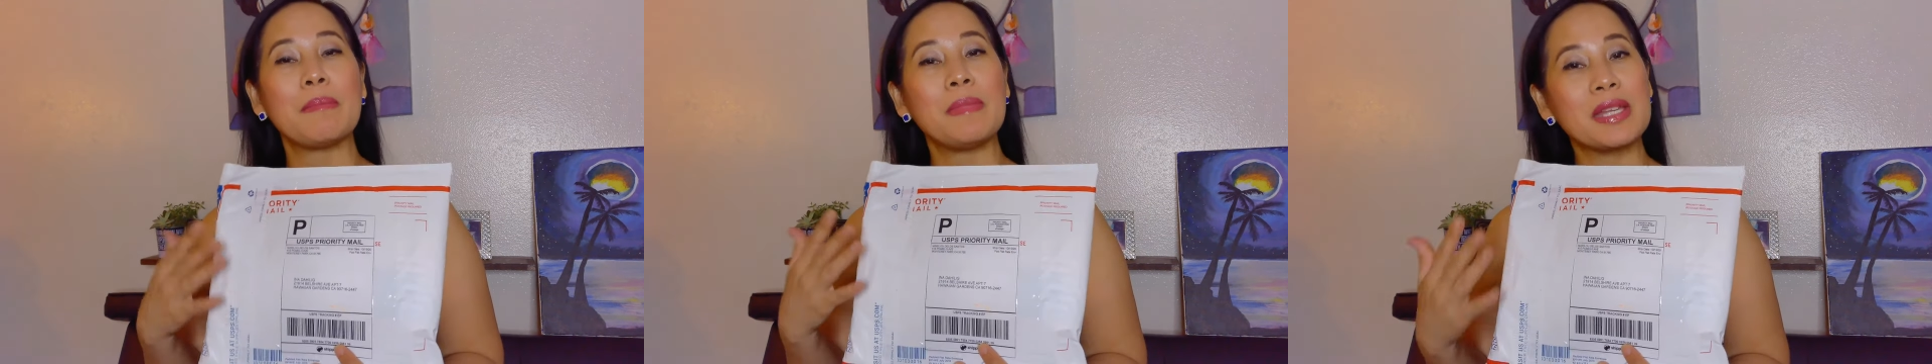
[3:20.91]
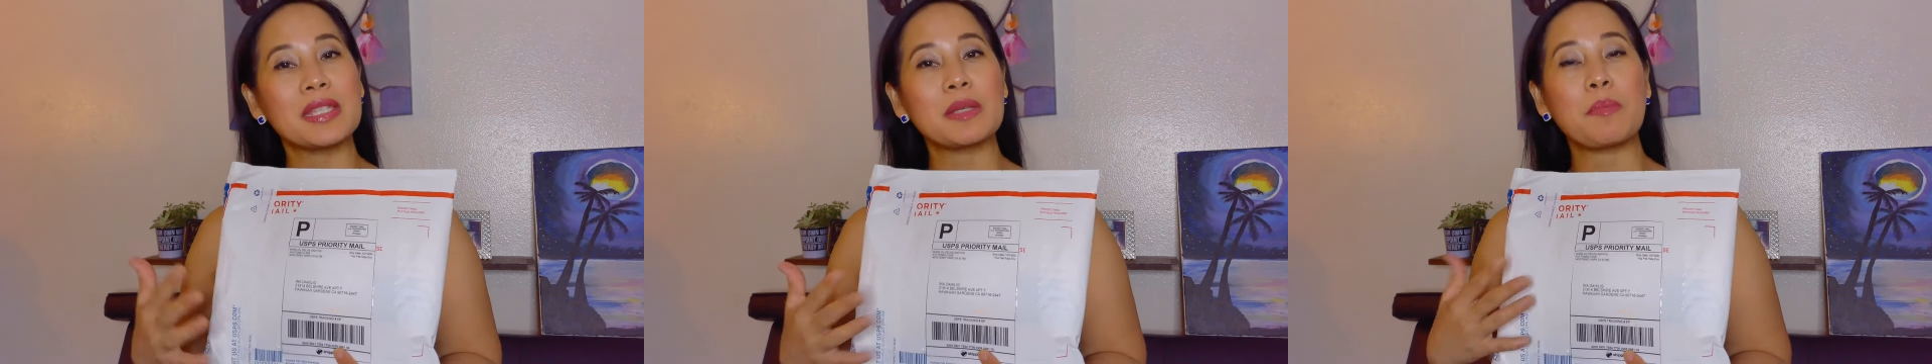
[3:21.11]

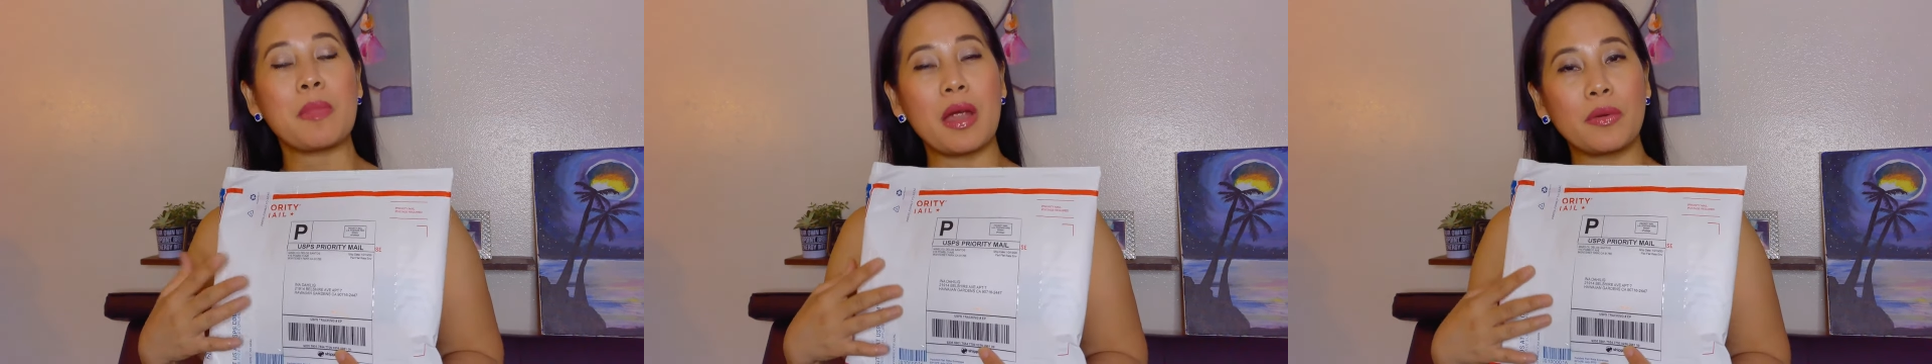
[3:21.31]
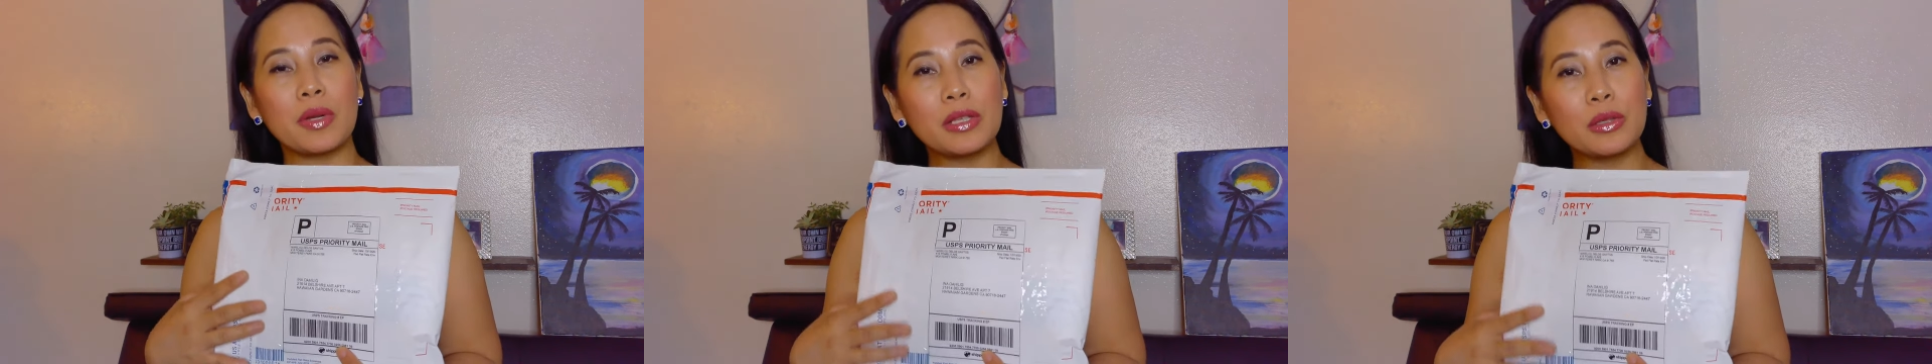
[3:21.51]
Miss
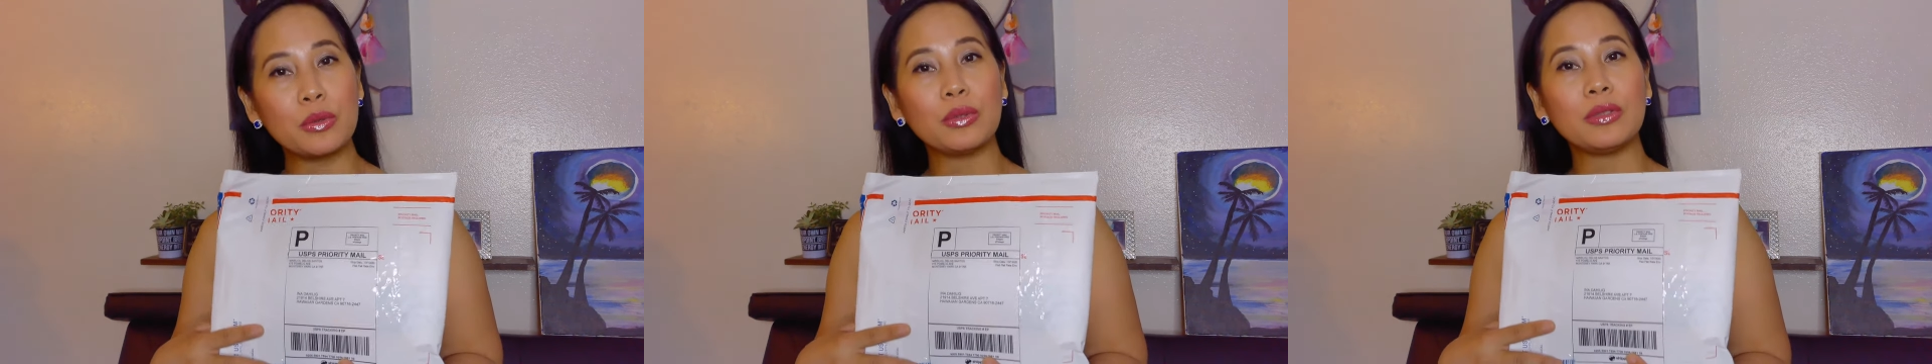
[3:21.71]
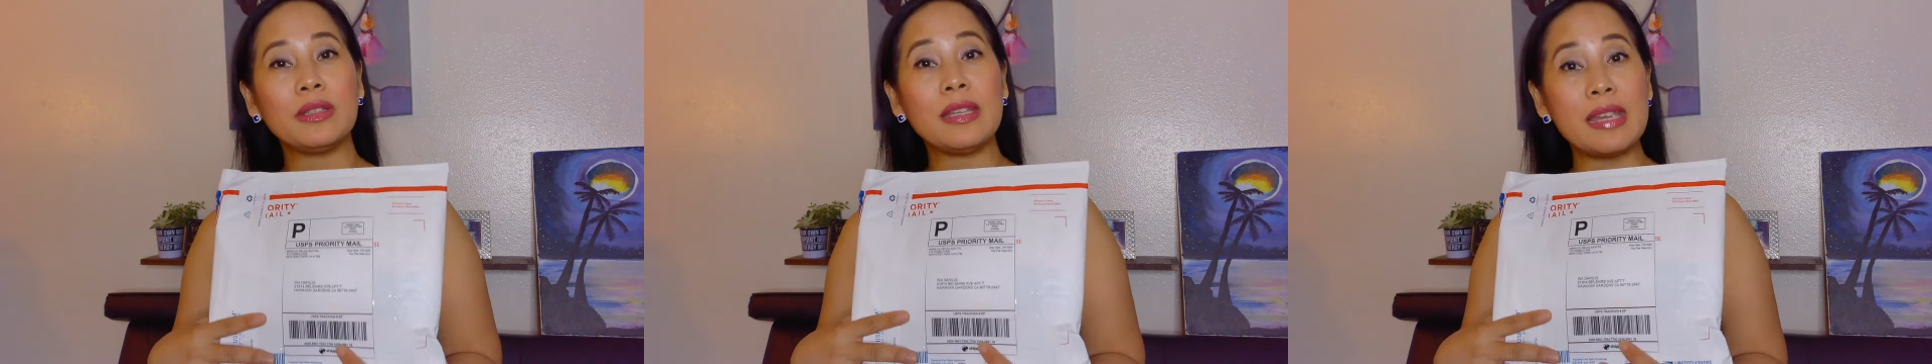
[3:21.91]

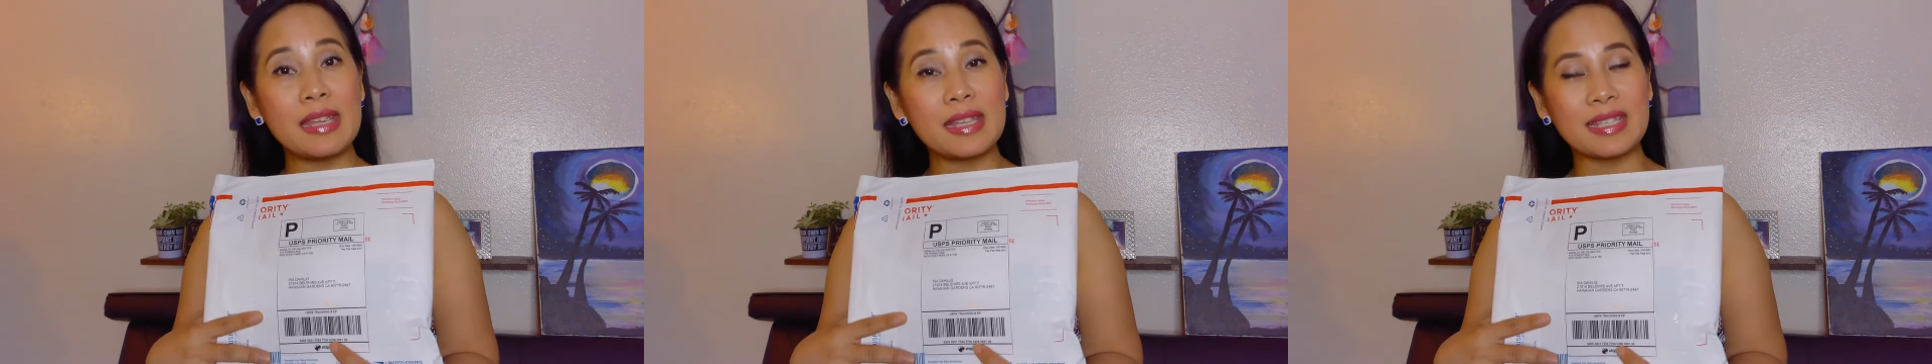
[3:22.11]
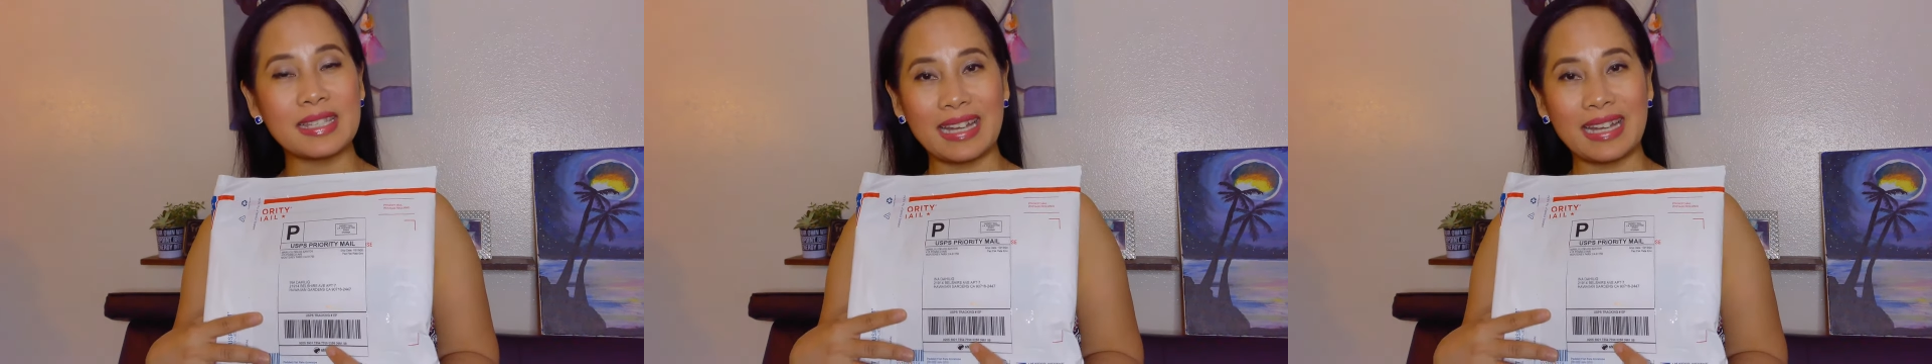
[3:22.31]
Marilou D.